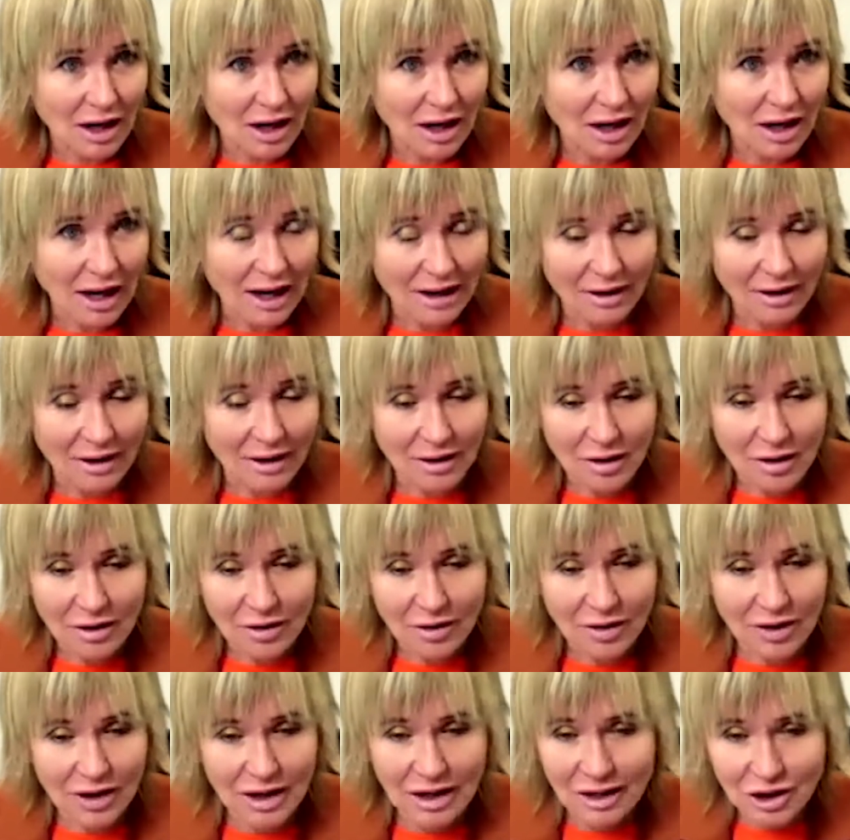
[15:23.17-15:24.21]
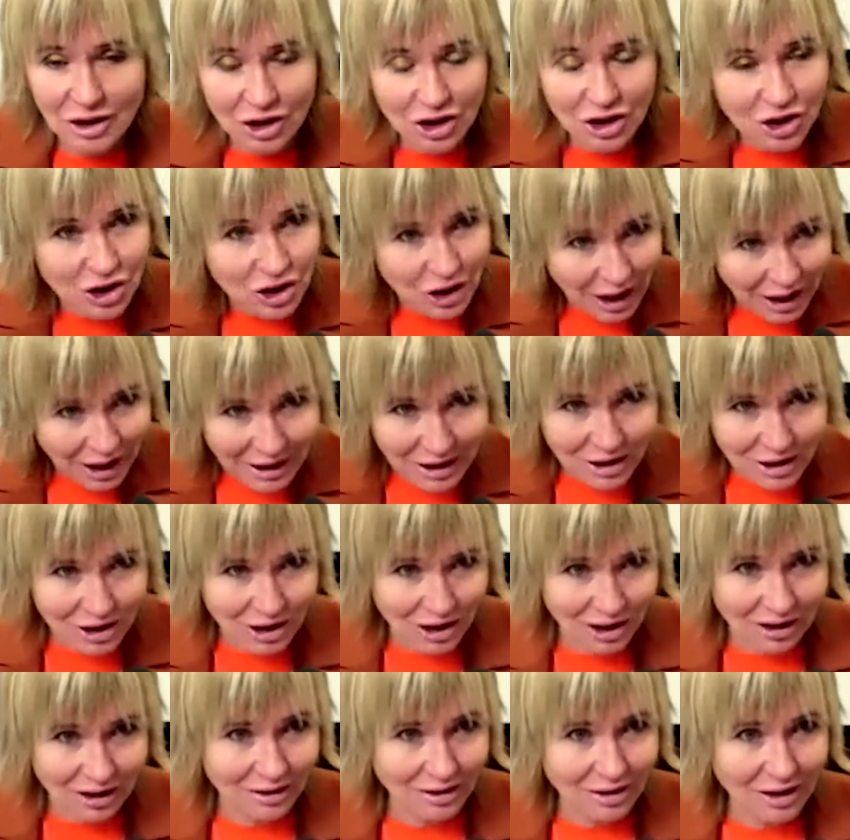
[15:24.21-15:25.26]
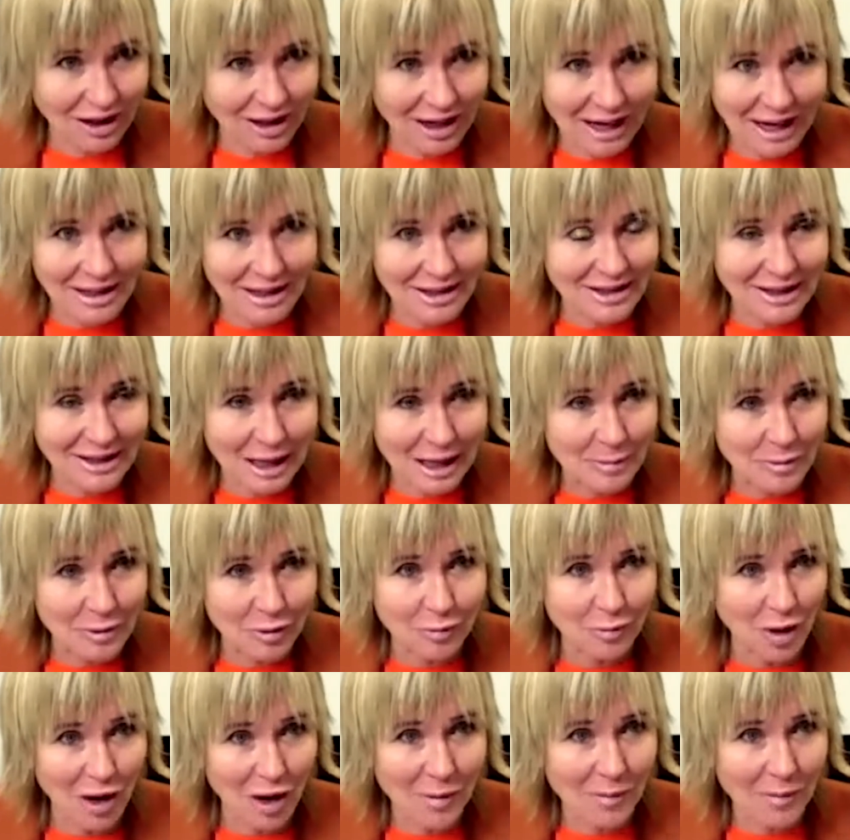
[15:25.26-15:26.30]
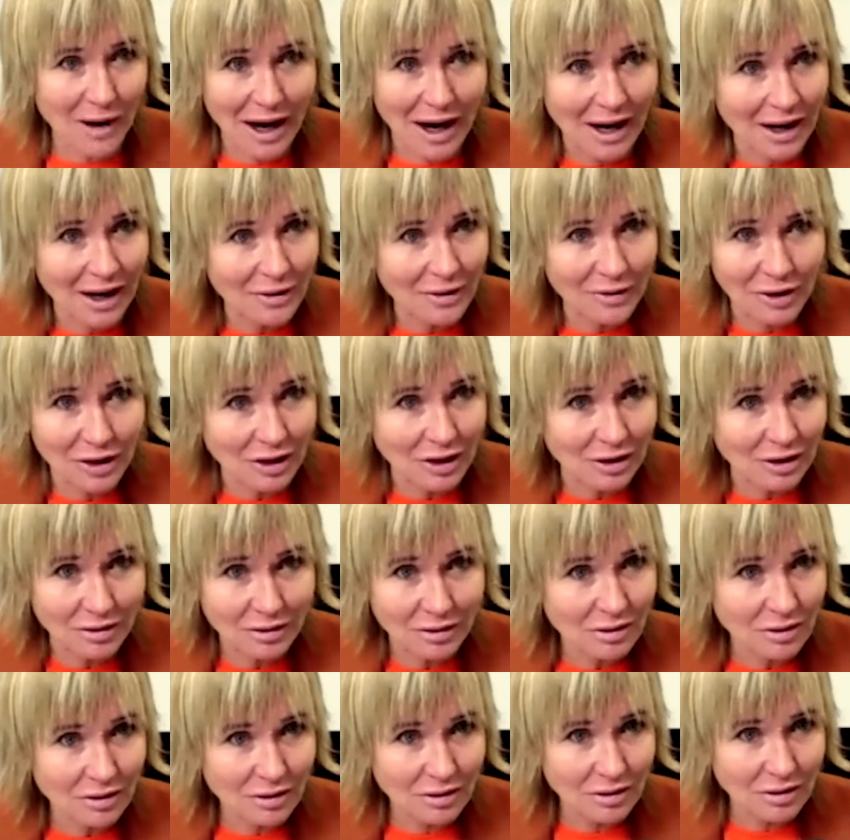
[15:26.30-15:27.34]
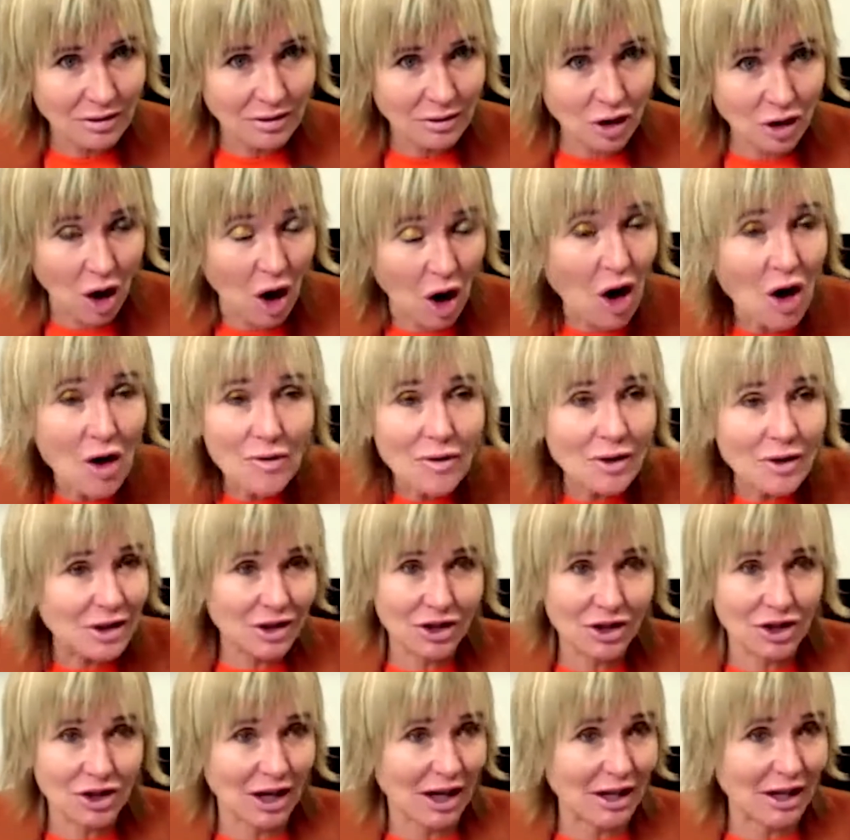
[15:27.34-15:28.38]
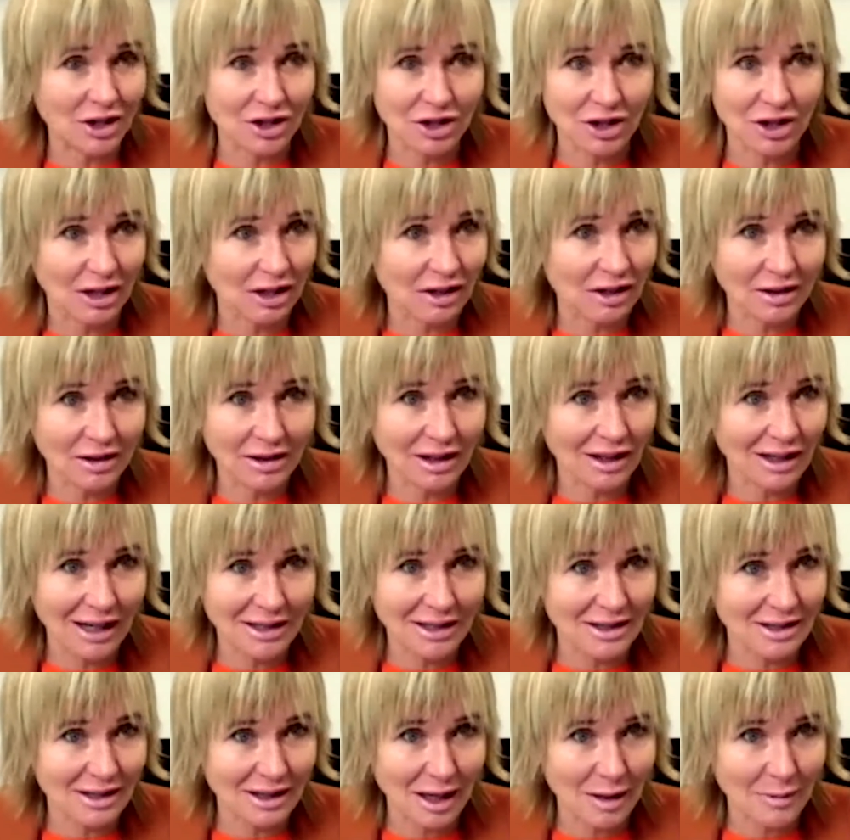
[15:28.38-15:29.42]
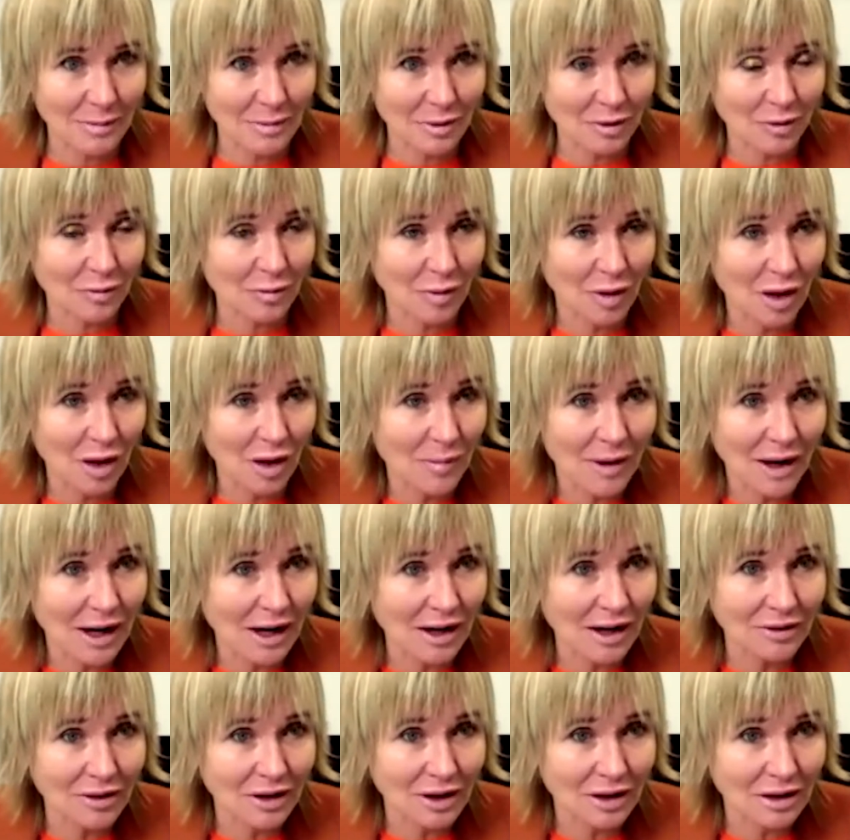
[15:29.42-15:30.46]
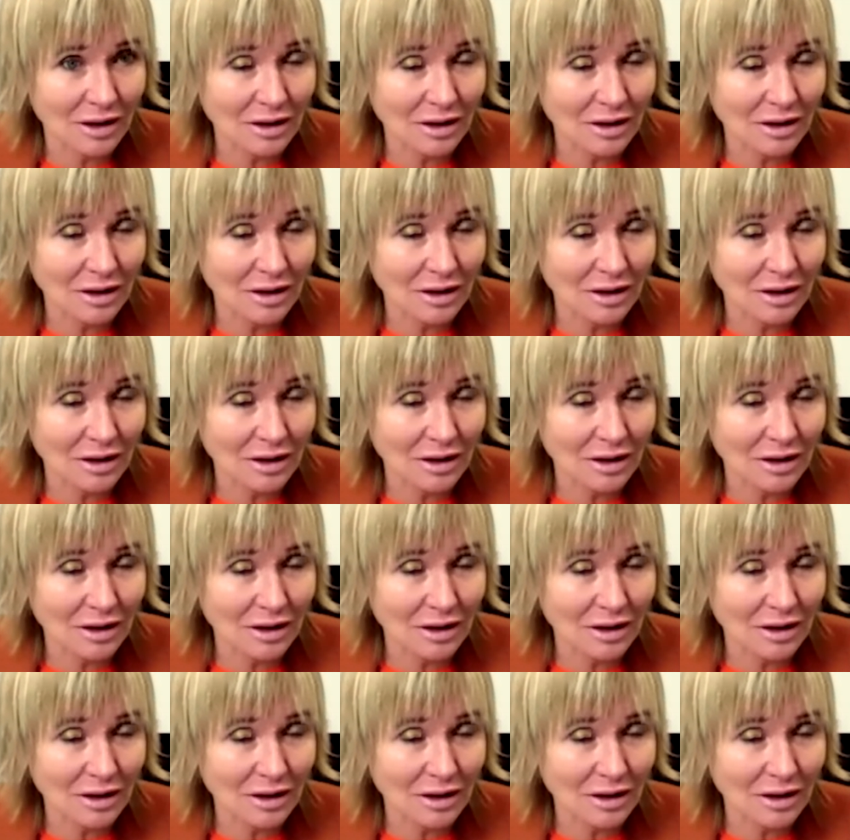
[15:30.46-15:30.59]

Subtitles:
And they're changing the landscape of buyer behavior. COVID is changing the landscape of buyer behavior.